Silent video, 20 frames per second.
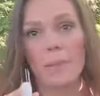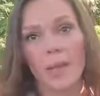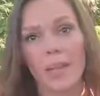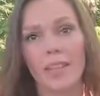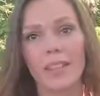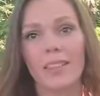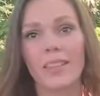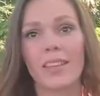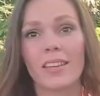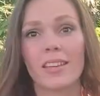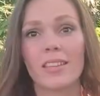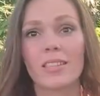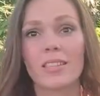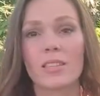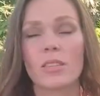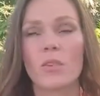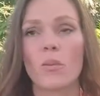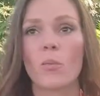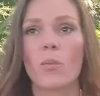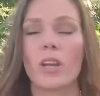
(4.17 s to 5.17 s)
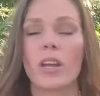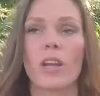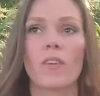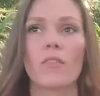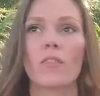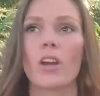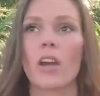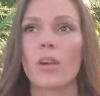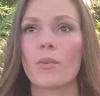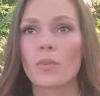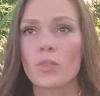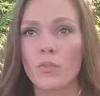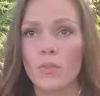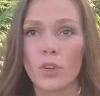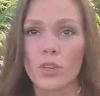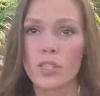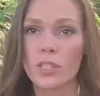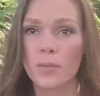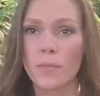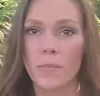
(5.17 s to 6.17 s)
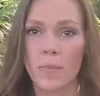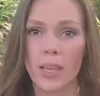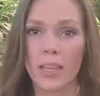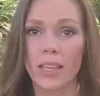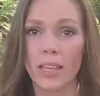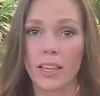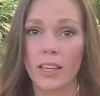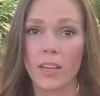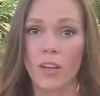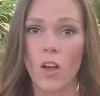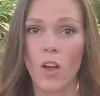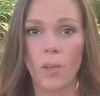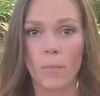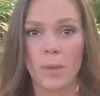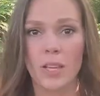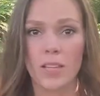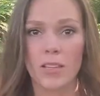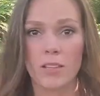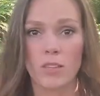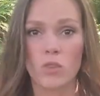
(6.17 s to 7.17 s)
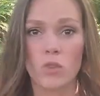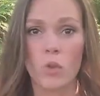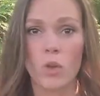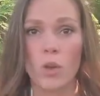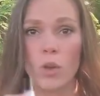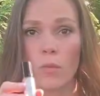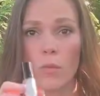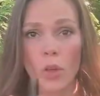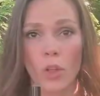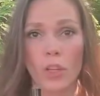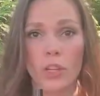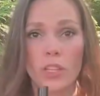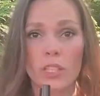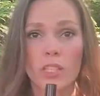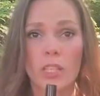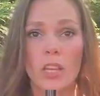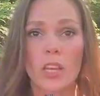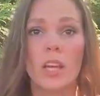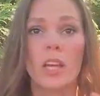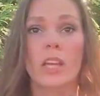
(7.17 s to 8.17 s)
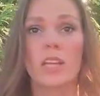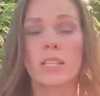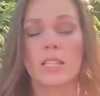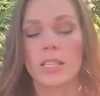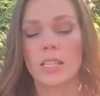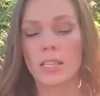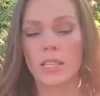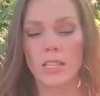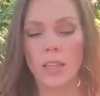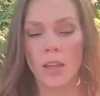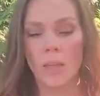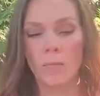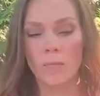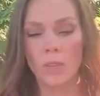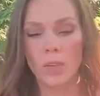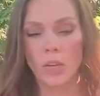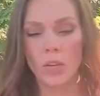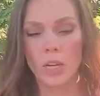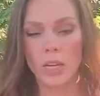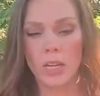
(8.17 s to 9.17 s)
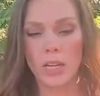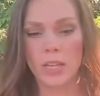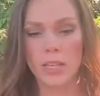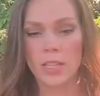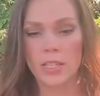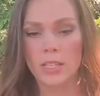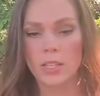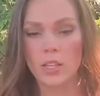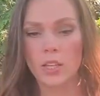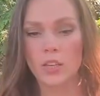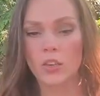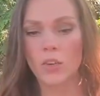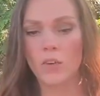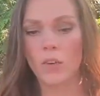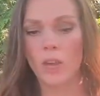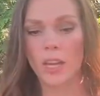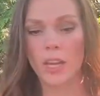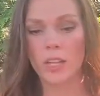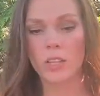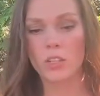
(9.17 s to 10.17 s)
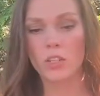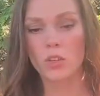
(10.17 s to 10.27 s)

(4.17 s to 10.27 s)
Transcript: made this whenever I was first making all my essential oil rollers. Teething Comfort is great